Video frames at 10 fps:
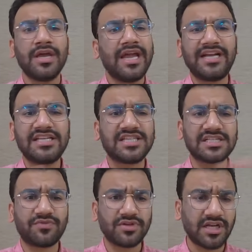It is just
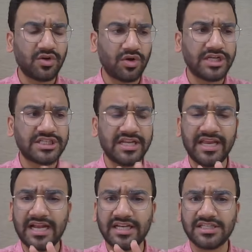for the knowledge sharing
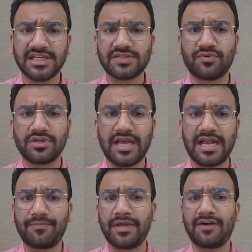and it is just for the
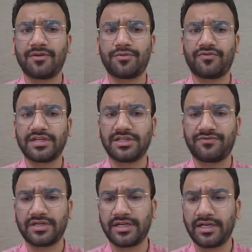helping our professional
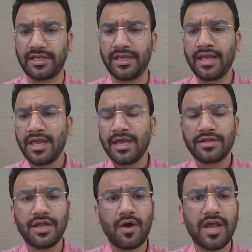fraternity.
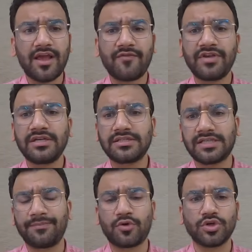Now I am having
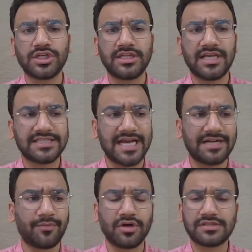some question in the
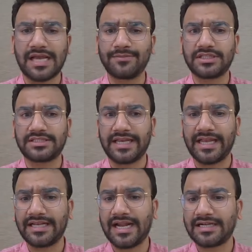chat box. I'm just
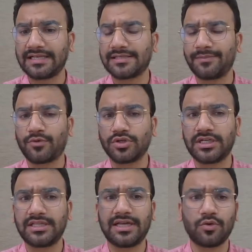taking that, and some question
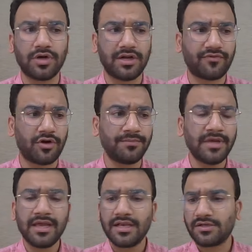in the Google form.
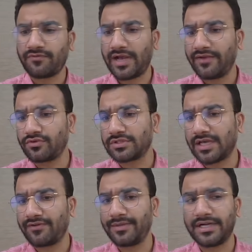So 5 to
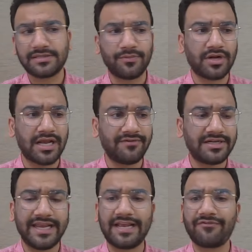7 minutes more I will
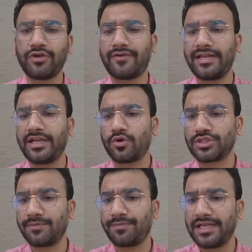take. If you have any
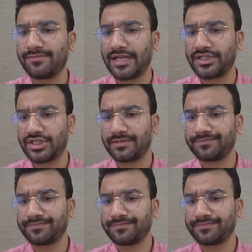question, please mention.